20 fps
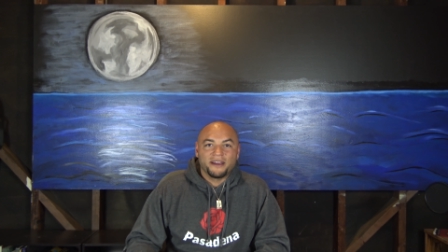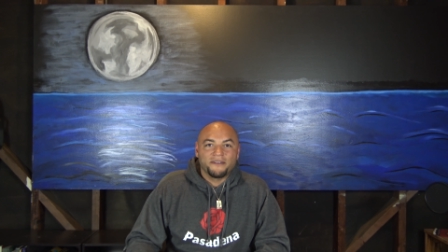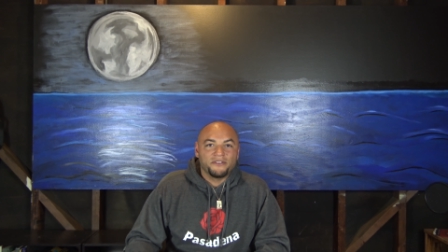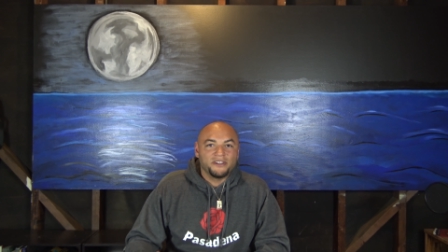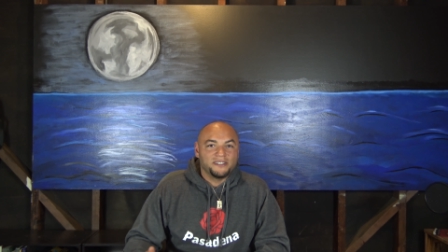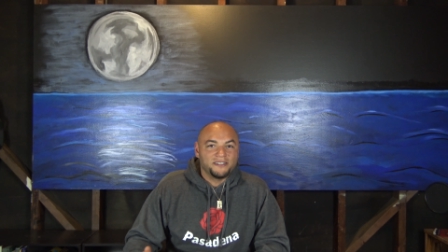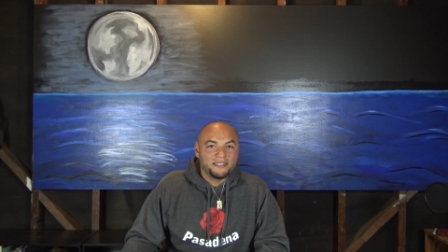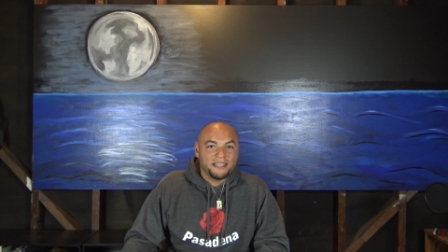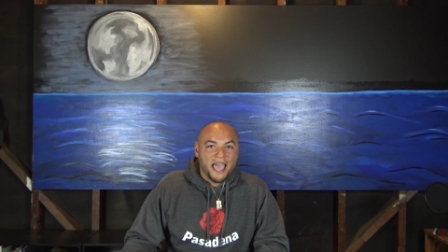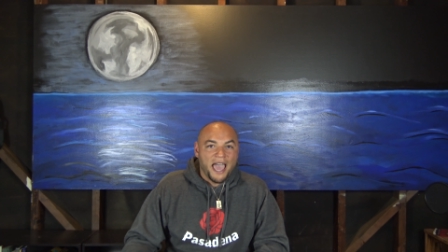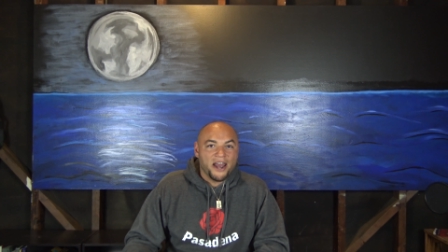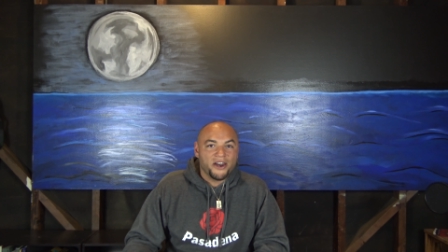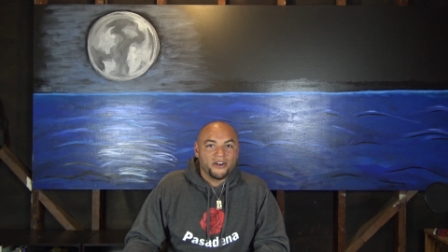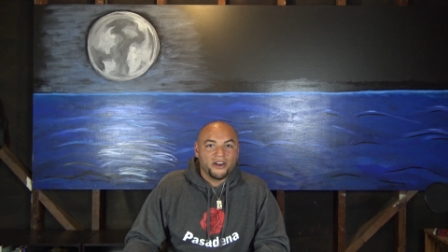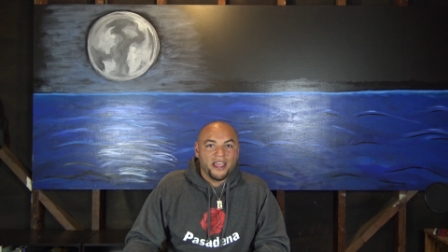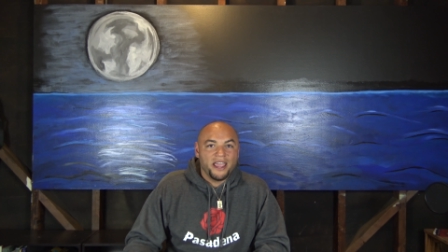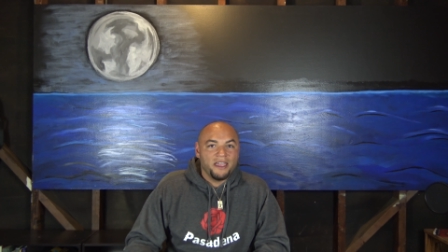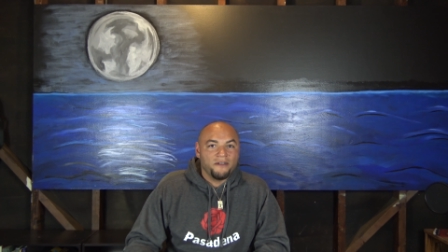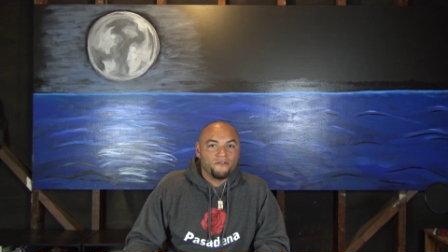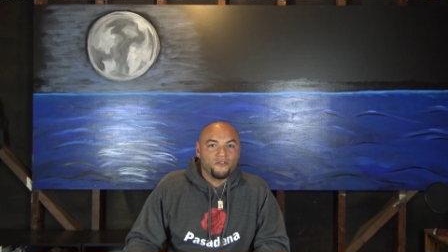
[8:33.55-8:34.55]
every
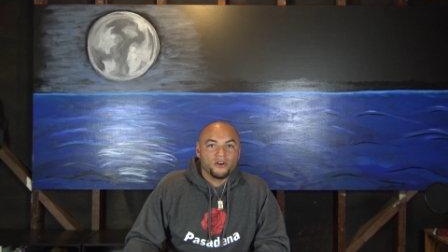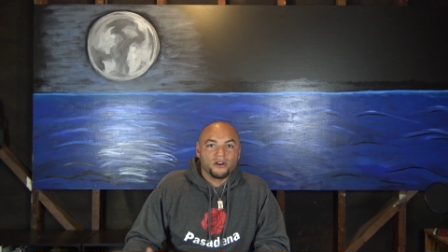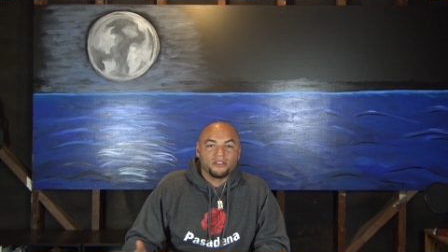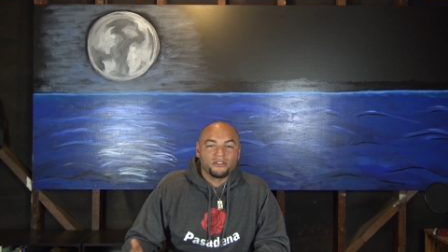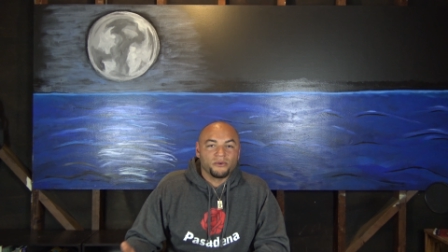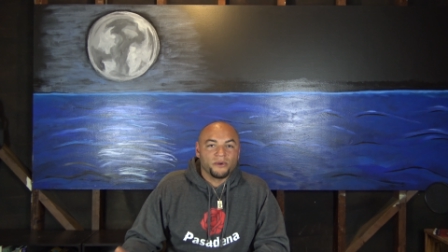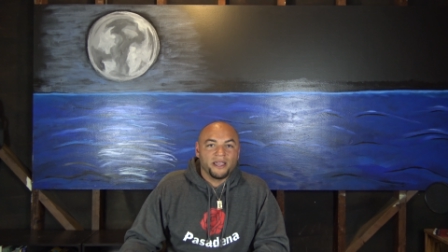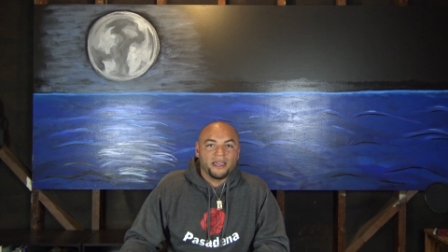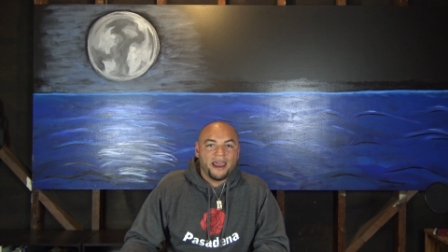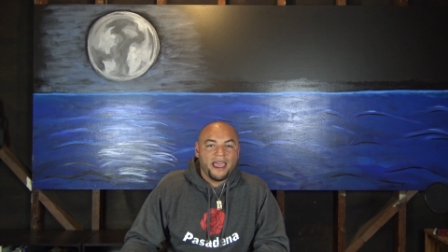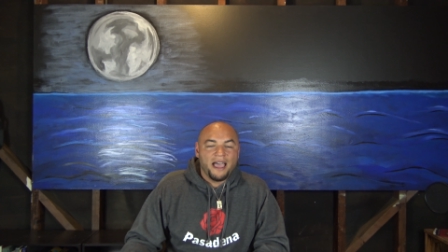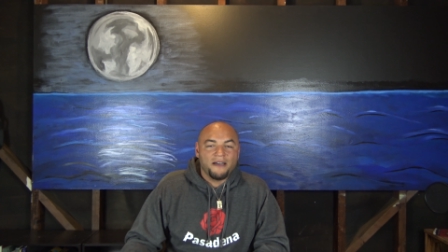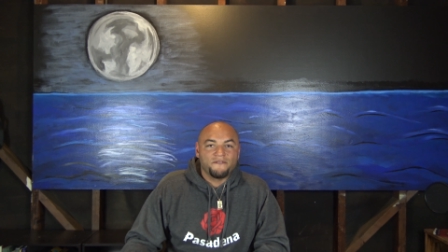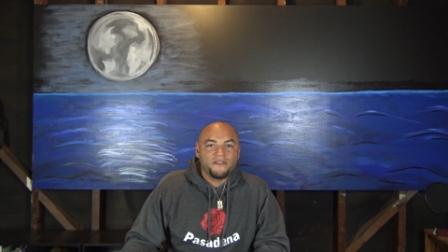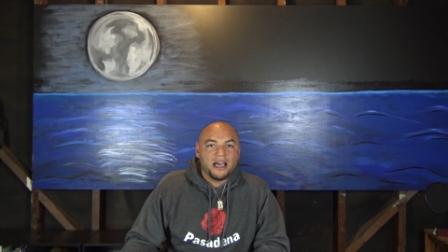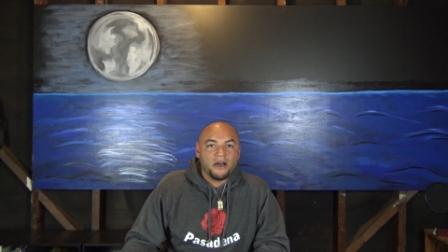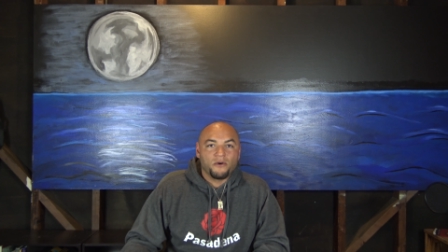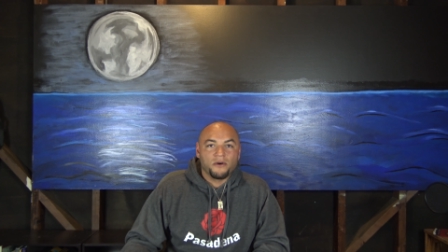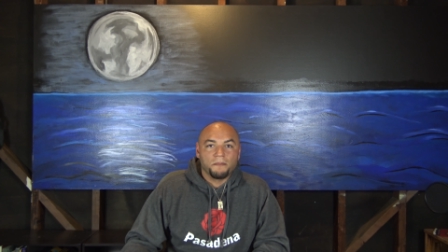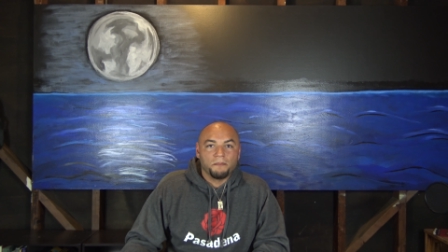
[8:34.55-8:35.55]
Saturday for a three and a half
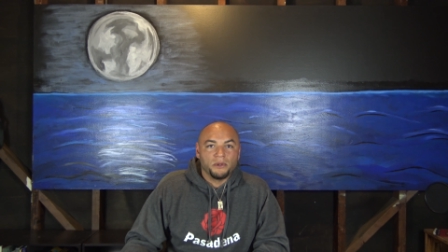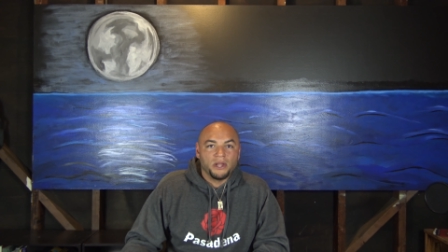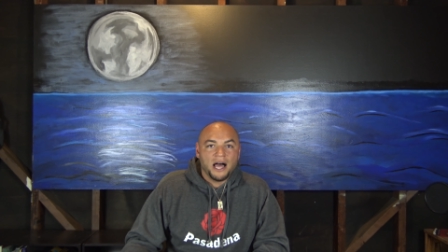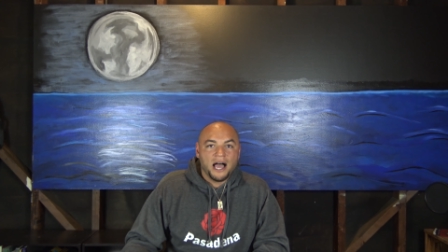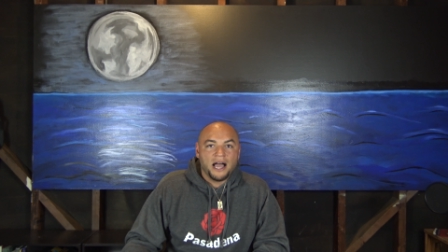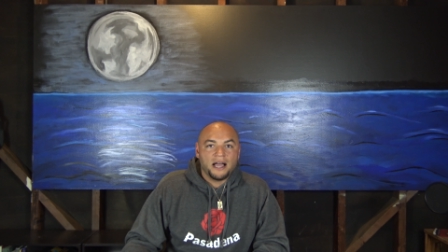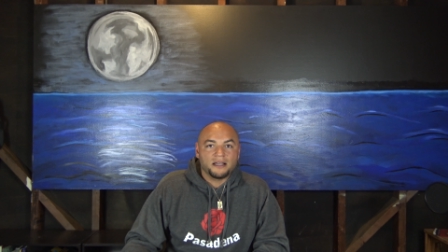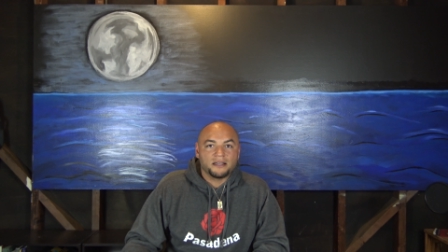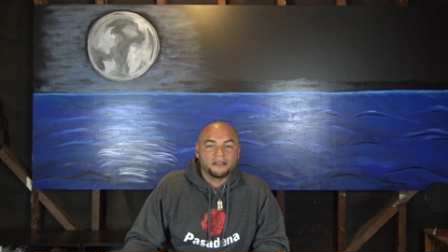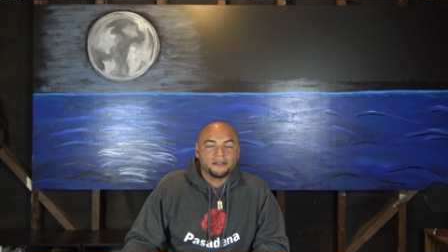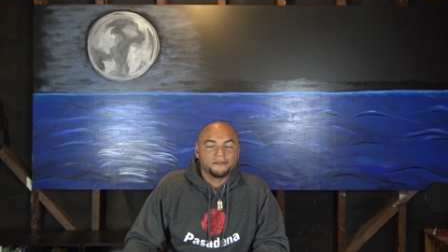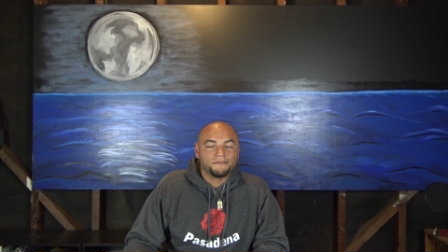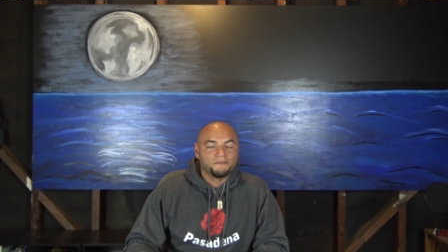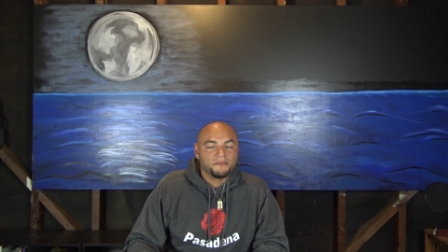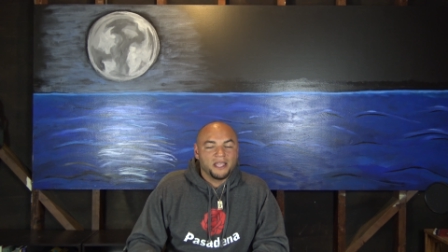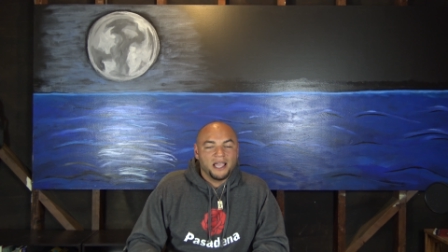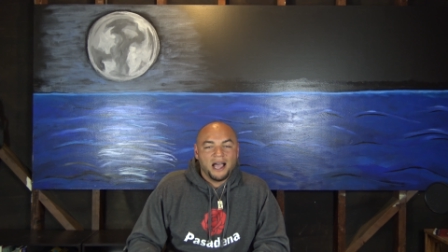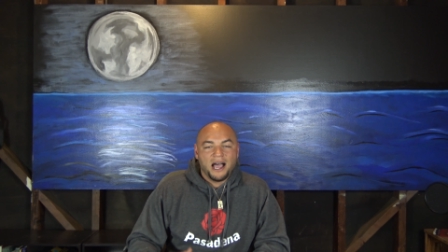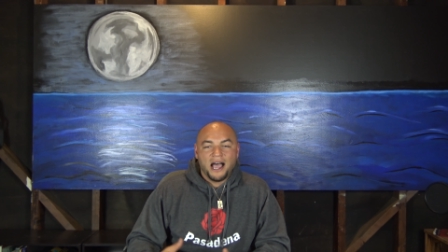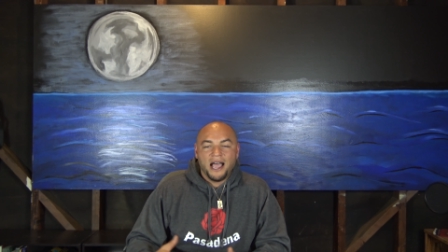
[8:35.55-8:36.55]
hour block,
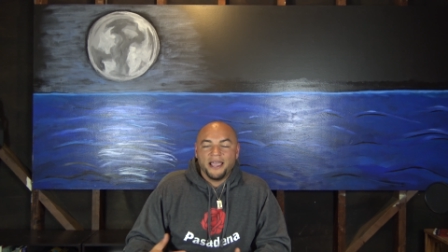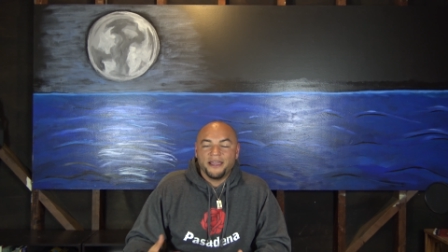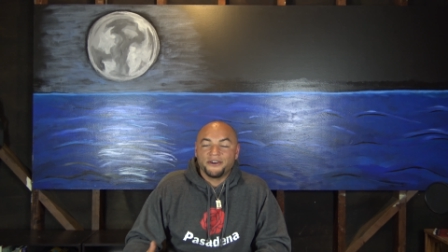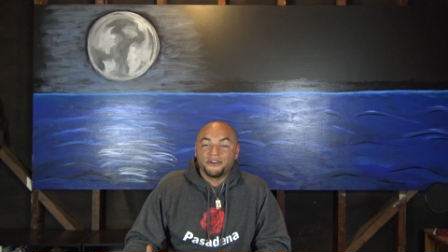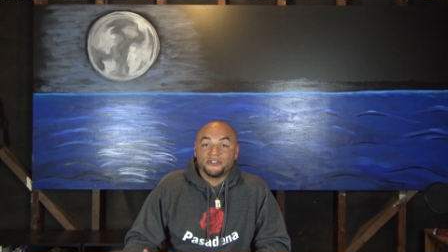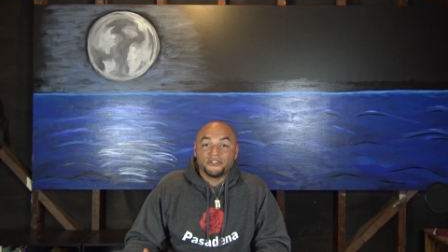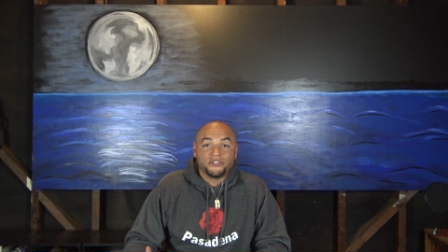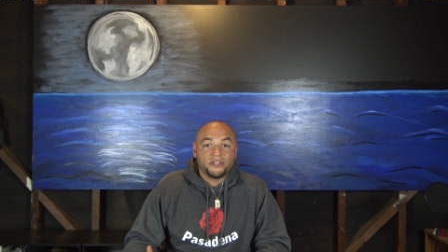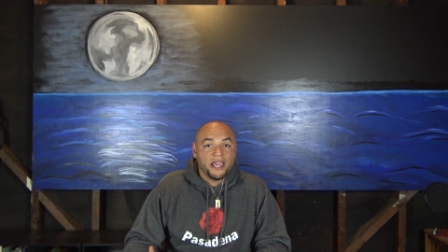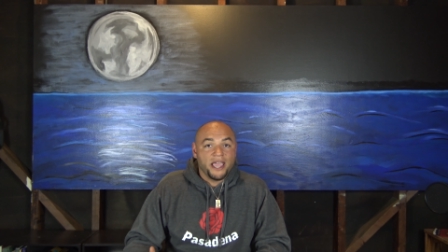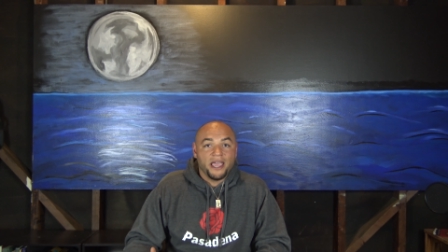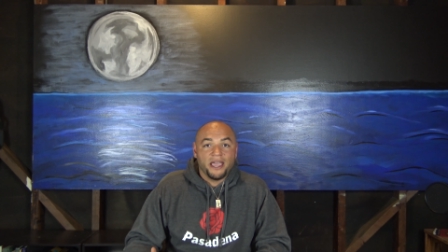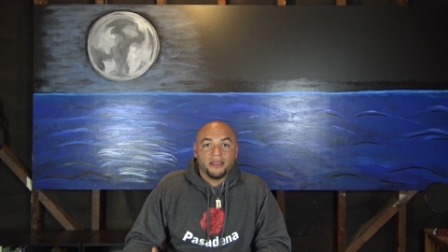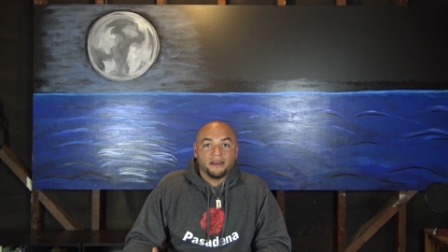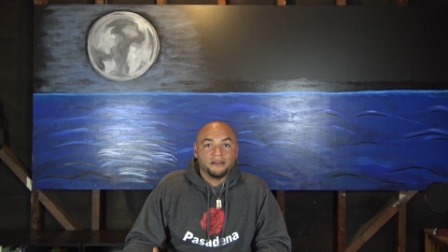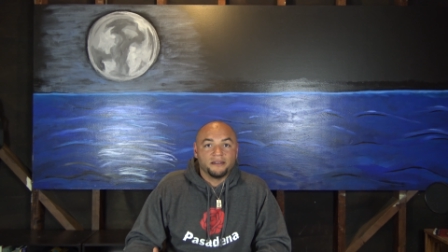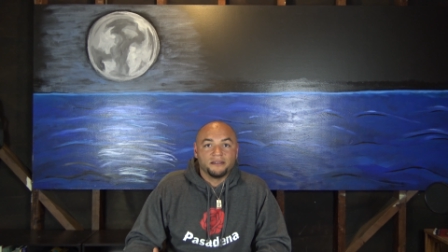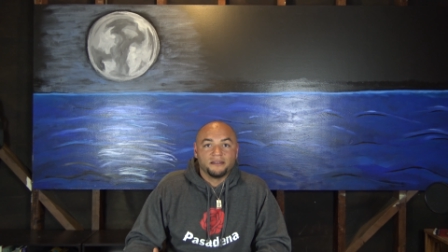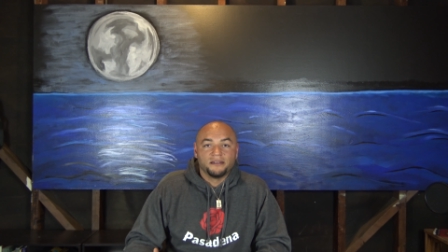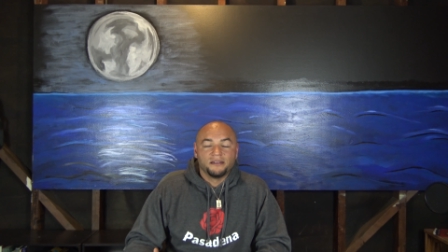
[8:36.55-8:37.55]
I
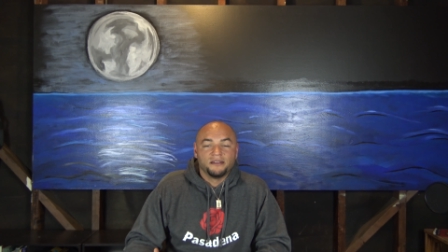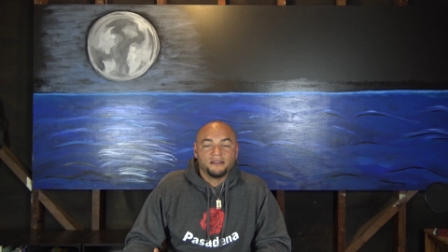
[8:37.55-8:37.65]
understand.